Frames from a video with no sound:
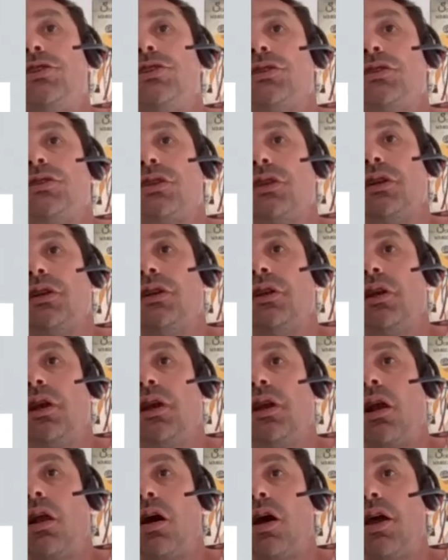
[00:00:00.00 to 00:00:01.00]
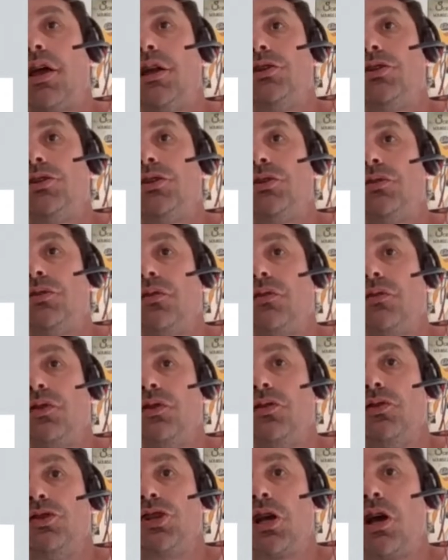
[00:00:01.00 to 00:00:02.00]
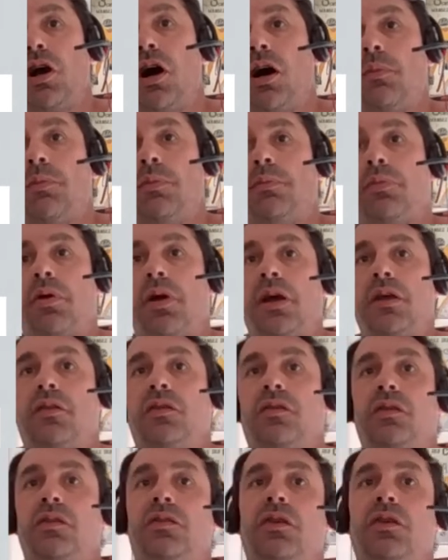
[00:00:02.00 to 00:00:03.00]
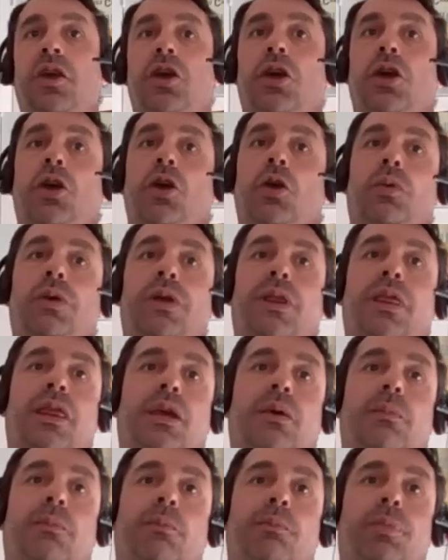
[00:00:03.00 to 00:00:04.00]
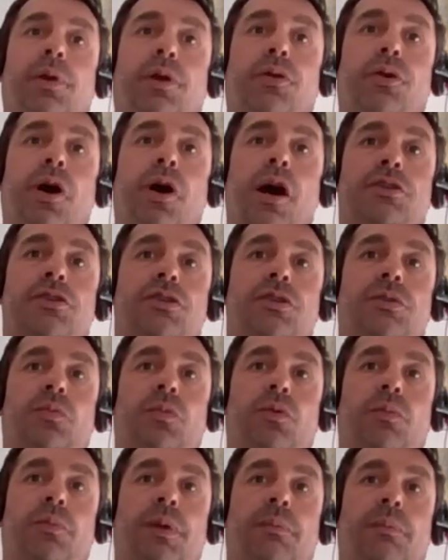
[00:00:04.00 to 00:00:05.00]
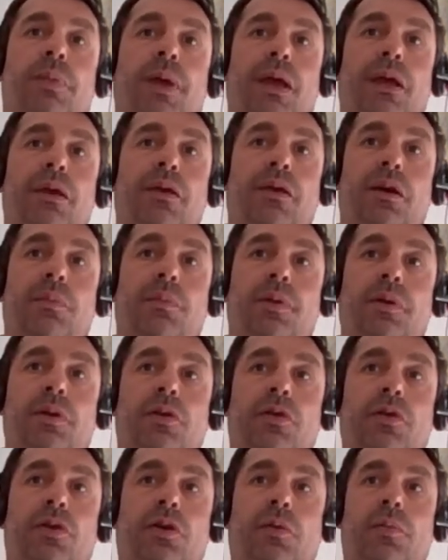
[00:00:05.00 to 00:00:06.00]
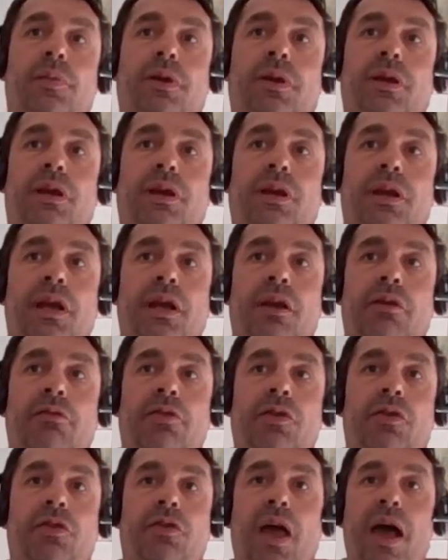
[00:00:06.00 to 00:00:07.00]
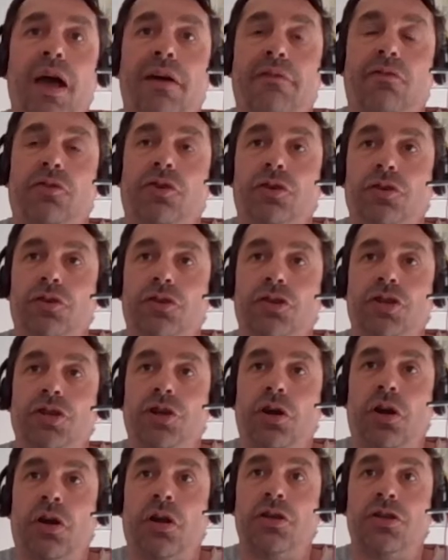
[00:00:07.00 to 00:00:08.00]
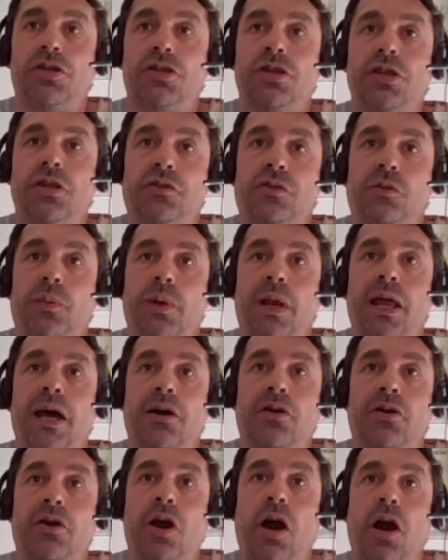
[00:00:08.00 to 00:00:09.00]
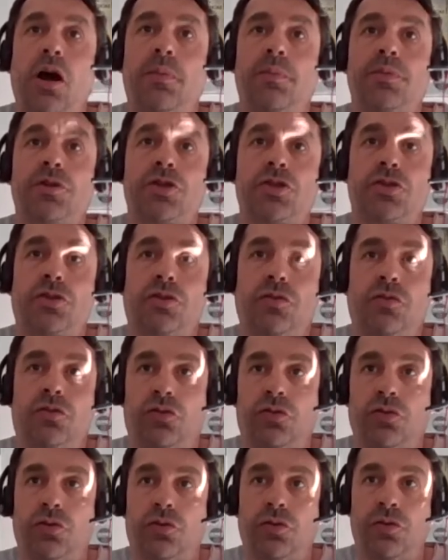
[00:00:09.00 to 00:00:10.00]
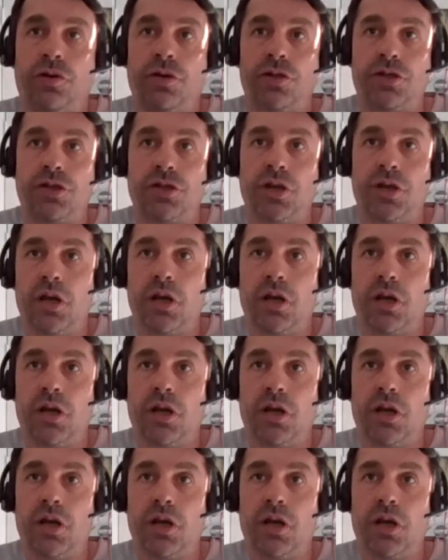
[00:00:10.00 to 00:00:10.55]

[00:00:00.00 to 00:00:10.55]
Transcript: is going to decline due to future carbon prices. We think blue hydrogen will be picked up and adopted in areas that have good geology to allow carbon storage